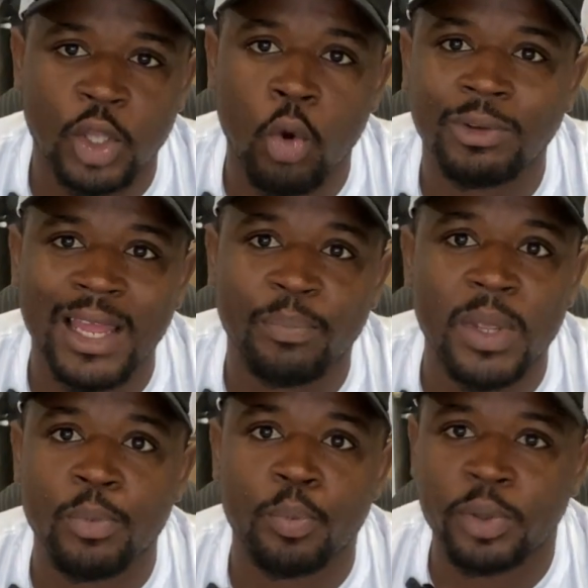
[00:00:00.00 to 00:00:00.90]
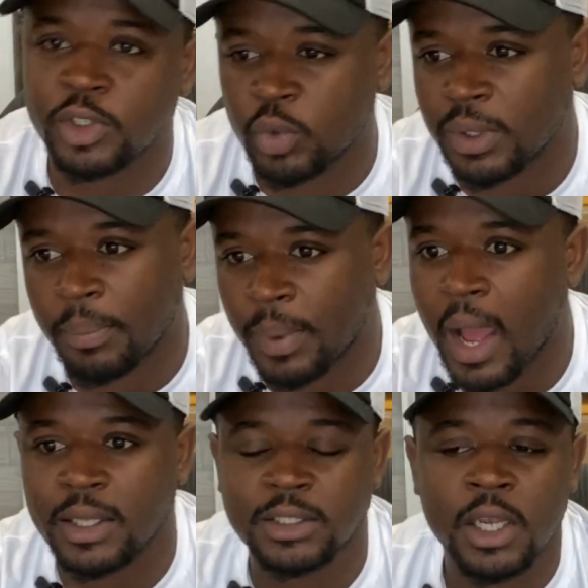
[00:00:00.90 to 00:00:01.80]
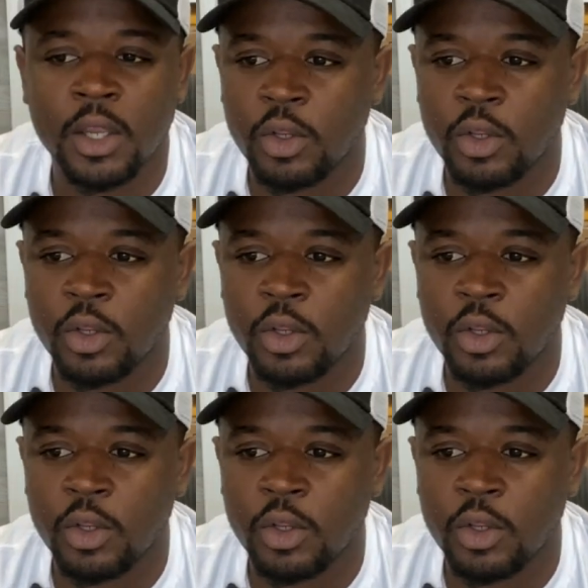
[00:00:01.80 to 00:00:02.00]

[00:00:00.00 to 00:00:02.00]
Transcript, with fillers: Don't let people put you in a box.